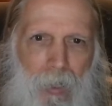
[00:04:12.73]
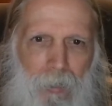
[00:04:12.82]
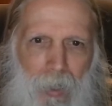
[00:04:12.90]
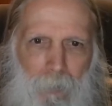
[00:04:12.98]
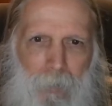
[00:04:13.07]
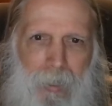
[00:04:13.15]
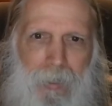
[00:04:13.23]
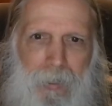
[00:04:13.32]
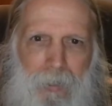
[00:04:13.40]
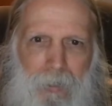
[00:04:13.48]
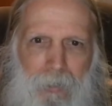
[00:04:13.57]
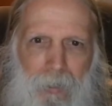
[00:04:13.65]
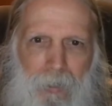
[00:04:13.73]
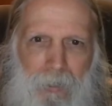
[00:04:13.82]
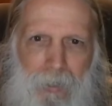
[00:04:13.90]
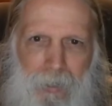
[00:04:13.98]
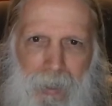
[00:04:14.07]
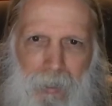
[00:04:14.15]
That means there is
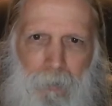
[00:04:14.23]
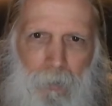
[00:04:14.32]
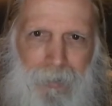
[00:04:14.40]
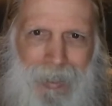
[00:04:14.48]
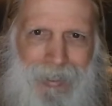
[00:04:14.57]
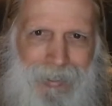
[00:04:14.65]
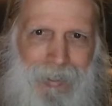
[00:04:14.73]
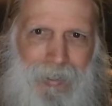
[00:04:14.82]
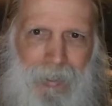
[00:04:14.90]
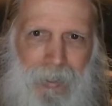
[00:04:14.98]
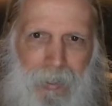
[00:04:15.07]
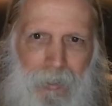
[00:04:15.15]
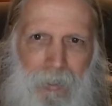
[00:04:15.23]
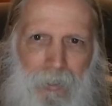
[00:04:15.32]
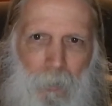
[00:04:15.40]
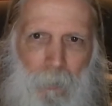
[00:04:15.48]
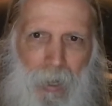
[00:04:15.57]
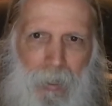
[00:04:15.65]
a central tendency that
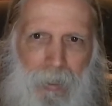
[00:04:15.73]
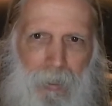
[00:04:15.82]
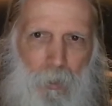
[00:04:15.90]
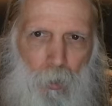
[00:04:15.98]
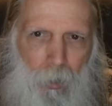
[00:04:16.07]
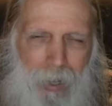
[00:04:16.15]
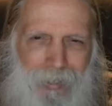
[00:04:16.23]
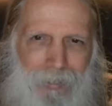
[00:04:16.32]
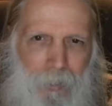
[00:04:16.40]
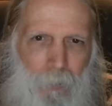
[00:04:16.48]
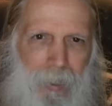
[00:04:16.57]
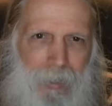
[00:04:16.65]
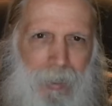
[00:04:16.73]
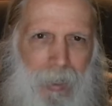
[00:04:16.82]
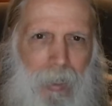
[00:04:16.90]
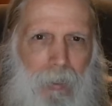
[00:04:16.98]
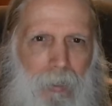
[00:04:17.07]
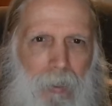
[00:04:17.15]
the body is trying to
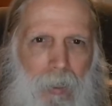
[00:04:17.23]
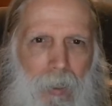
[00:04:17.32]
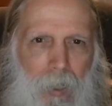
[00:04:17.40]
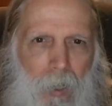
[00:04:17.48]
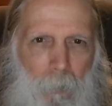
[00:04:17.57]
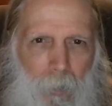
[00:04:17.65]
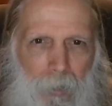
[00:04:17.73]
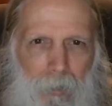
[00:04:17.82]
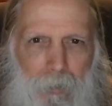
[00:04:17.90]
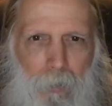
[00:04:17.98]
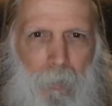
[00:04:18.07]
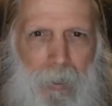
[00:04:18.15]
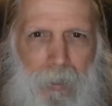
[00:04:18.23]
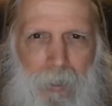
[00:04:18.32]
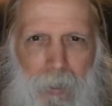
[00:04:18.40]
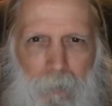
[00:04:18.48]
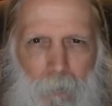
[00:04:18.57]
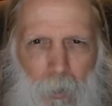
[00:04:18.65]
maintain, but it also means
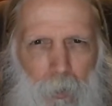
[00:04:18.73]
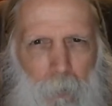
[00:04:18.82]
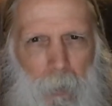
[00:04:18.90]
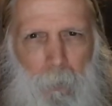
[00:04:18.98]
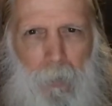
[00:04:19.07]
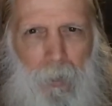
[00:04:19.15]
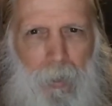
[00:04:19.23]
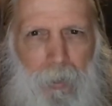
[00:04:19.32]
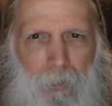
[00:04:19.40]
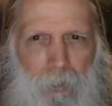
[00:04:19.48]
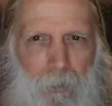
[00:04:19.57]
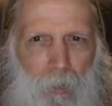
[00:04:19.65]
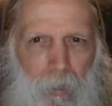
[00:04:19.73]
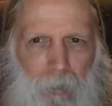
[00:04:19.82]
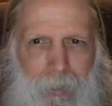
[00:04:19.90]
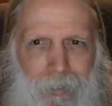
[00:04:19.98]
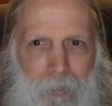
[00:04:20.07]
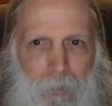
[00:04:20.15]
that most people are either
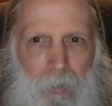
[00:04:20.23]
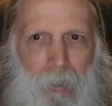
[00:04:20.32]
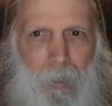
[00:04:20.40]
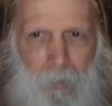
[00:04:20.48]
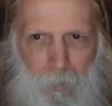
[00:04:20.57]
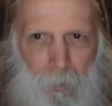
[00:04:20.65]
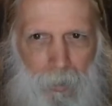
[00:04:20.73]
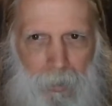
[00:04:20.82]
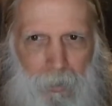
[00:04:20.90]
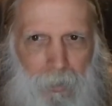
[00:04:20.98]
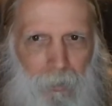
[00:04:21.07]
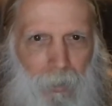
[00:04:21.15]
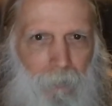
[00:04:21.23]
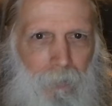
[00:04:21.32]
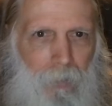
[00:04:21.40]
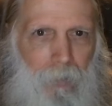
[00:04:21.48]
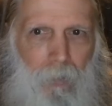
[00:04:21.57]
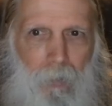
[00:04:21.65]
struggling to increase their
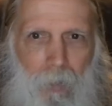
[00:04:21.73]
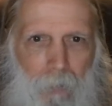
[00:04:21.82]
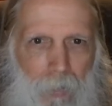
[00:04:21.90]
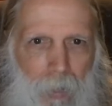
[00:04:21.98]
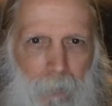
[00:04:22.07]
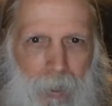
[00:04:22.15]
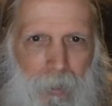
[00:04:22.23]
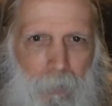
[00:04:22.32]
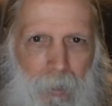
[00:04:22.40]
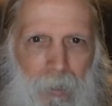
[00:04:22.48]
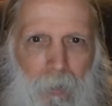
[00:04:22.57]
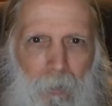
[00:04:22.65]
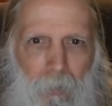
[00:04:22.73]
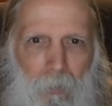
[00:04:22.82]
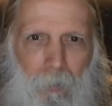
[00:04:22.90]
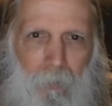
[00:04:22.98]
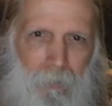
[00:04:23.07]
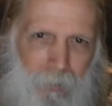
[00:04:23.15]
level of that measurement
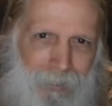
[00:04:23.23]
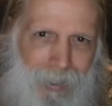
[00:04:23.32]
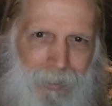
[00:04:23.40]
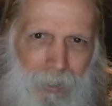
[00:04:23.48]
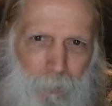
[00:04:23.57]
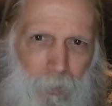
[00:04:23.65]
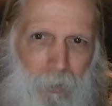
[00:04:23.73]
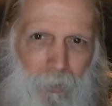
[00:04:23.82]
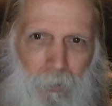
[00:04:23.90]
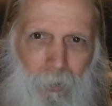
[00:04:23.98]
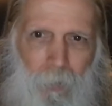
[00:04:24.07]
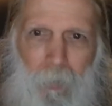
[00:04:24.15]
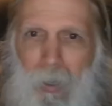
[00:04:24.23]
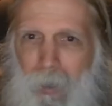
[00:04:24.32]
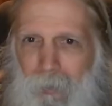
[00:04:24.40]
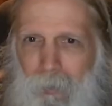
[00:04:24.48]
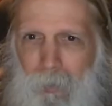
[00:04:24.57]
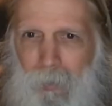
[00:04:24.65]
to get it up to the norm,
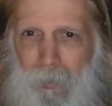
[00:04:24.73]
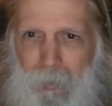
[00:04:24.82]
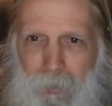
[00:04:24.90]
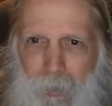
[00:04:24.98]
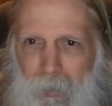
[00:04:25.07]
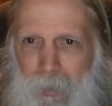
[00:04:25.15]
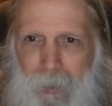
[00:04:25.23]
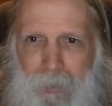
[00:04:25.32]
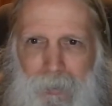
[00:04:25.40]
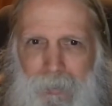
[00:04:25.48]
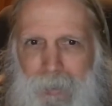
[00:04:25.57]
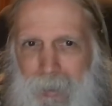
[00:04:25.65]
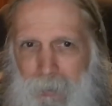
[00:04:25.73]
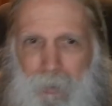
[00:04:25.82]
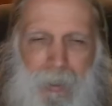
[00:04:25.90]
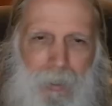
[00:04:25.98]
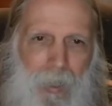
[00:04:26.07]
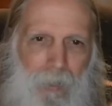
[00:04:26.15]
or they're struggling to
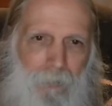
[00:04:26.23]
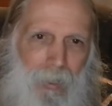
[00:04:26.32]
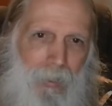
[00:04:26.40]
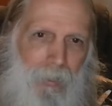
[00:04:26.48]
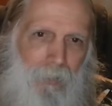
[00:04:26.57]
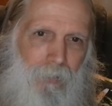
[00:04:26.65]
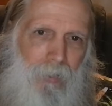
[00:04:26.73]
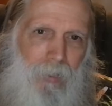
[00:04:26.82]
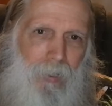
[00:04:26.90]
decrease that value.